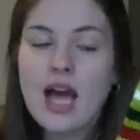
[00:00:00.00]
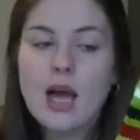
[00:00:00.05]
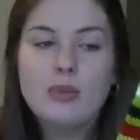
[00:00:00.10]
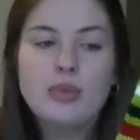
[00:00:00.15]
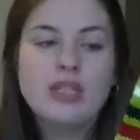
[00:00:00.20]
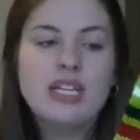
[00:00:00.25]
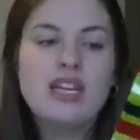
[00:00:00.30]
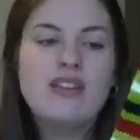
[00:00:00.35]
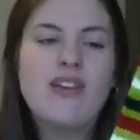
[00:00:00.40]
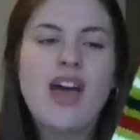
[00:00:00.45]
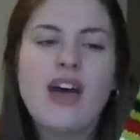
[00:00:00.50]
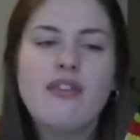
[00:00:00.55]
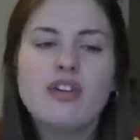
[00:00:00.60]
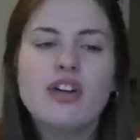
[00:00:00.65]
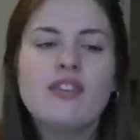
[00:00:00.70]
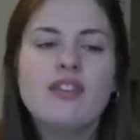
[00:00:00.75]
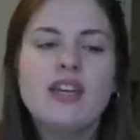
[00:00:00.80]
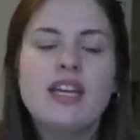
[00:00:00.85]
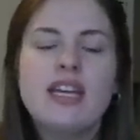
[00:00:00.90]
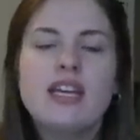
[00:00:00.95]
I believe
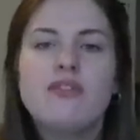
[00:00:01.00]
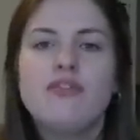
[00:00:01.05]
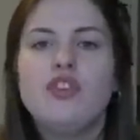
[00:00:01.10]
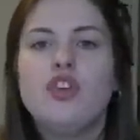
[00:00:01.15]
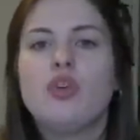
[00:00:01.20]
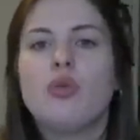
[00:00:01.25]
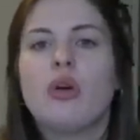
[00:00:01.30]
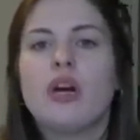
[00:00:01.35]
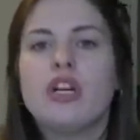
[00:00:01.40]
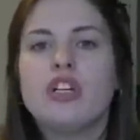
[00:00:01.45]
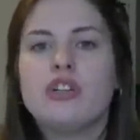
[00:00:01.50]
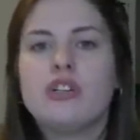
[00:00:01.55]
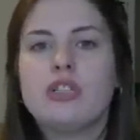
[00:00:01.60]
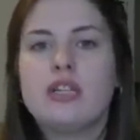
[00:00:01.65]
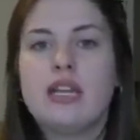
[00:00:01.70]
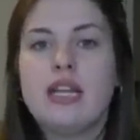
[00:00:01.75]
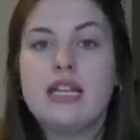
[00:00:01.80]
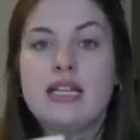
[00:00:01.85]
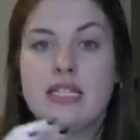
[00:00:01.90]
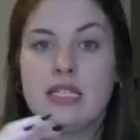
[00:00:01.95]
everything, if you are
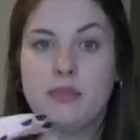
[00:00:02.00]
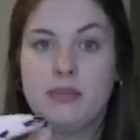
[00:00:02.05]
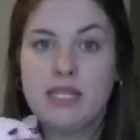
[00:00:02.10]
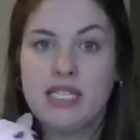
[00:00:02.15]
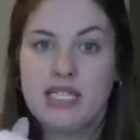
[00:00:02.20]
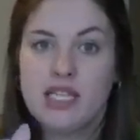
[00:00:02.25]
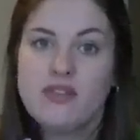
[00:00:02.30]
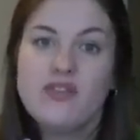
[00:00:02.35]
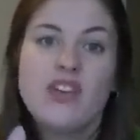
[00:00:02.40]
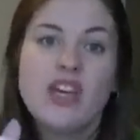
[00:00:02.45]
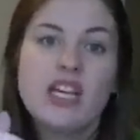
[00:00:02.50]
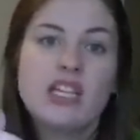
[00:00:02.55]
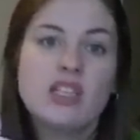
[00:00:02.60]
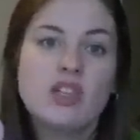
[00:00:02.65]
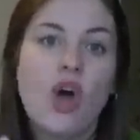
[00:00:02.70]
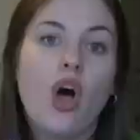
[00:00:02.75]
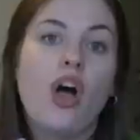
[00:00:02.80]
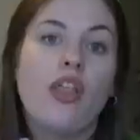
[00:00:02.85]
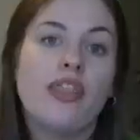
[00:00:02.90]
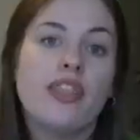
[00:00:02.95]
interested in
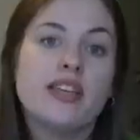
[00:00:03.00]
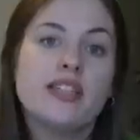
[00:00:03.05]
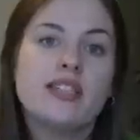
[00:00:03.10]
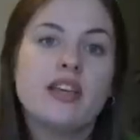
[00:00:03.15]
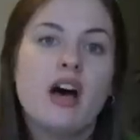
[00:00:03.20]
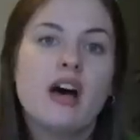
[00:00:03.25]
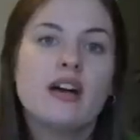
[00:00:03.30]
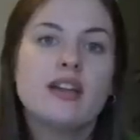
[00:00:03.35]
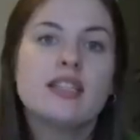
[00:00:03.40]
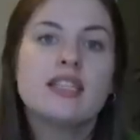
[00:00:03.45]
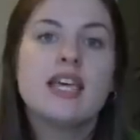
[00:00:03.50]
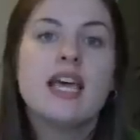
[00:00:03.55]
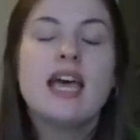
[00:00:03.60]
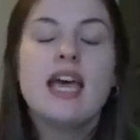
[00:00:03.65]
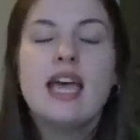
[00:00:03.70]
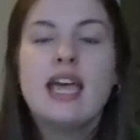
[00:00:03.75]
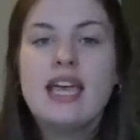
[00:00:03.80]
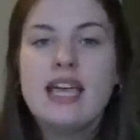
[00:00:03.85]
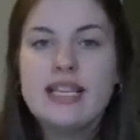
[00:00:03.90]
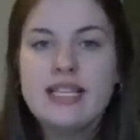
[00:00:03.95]
specifics on the socks,
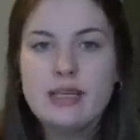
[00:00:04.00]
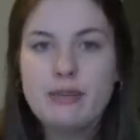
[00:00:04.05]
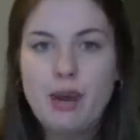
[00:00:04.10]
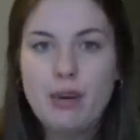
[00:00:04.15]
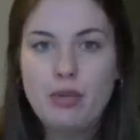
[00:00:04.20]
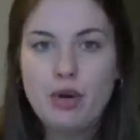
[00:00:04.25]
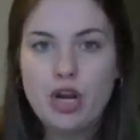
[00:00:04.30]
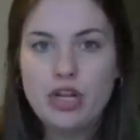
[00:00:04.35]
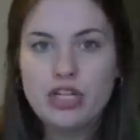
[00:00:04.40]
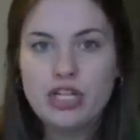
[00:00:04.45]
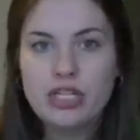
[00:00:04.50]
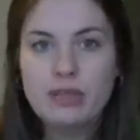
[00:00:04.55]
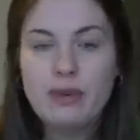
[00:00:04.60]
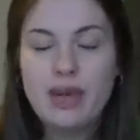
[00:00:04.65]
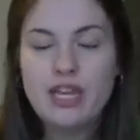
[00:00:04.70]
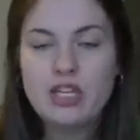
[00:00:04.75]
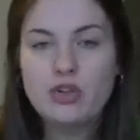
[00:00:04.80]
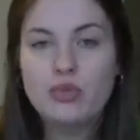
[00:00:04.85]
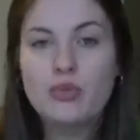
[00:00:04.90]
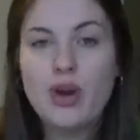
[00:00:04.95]
is in my projects
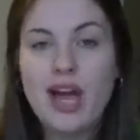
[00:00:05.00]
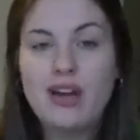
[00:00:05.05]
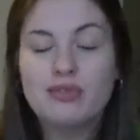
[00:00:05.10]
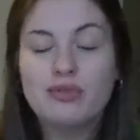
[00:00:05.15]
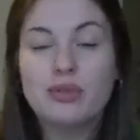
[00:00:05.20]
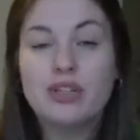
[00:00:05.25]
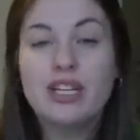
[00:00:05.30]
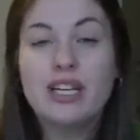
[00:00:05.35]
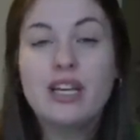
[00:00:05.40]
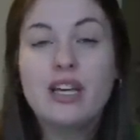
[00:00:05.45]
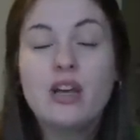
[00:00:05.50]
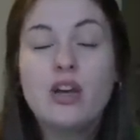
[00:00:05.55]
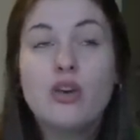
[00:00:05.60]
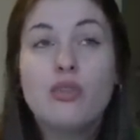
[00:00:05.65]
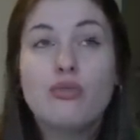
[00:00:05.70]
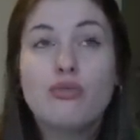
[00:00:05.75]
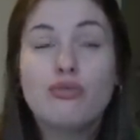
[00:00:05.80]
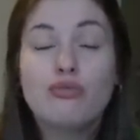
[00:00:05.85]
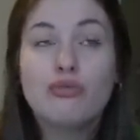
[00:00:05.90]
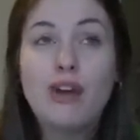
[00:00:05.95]
page on Ravelry.
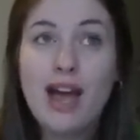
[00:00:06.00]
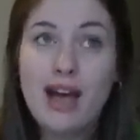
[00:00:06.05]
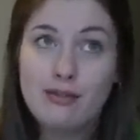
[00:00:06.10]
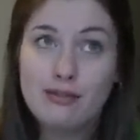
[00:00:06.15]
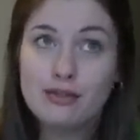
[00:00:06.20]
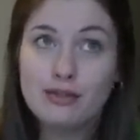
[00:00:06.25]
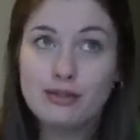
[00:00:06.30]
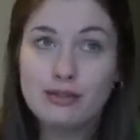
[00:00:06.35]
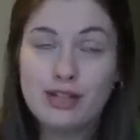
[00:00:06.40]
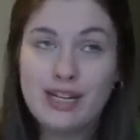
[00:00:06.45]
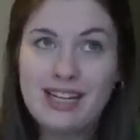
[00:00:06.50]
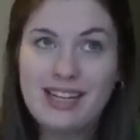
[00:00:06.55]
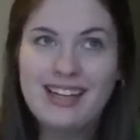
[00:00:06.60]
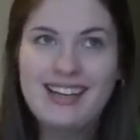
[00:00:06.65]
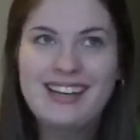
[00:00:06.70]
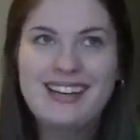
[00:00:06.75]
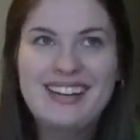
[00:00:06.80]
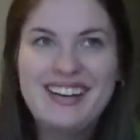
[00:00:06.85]
Ravelry.